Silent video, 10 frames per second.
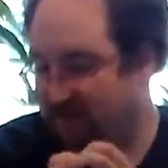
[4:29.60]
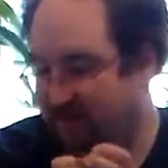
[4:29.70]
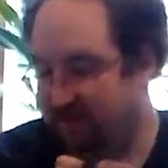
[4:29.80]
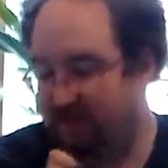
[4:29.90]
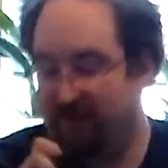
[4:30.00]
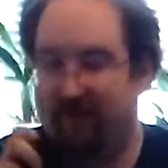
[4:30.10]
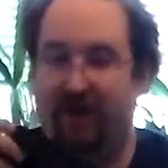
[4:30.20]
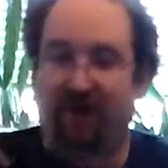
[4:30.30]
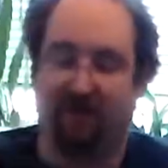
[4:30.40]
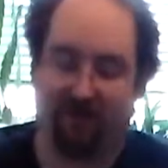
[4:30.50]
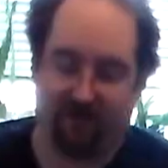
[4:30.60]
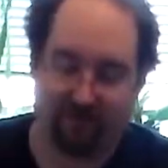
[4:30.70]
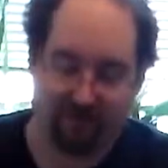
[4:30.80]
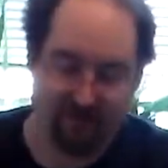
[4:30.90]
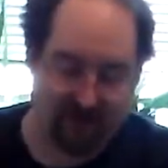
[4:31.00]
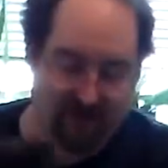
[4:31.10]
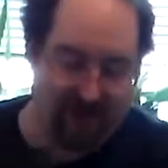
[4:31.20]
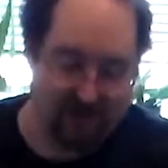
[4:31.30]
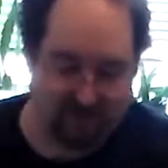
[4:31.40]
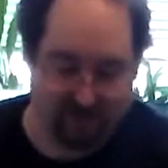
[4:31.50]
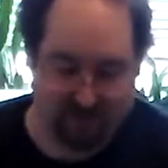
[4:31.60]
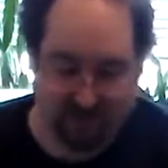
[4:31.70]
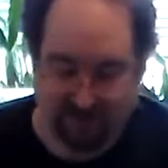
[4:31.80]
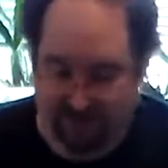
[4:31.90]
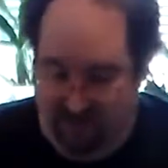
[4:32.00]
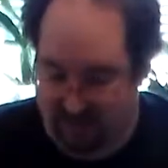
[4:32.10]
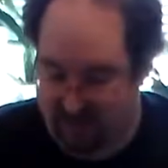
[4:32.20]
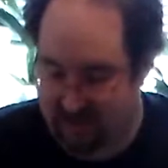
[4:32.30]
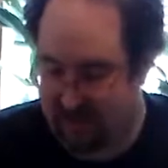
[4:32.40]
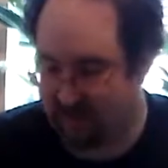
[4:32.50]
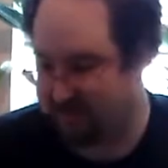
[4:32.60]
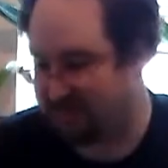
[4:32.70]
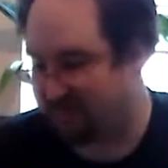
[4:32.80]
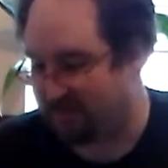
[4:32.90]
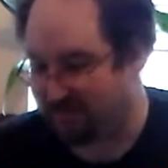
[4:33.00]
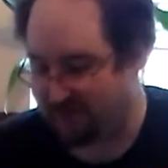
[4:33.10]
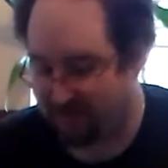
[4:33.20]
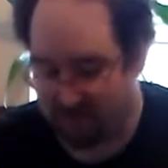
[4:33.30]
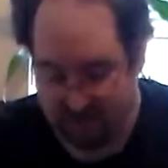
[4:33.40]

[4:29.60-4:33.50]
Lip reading: So very, very, very happy with those and continuing to be so.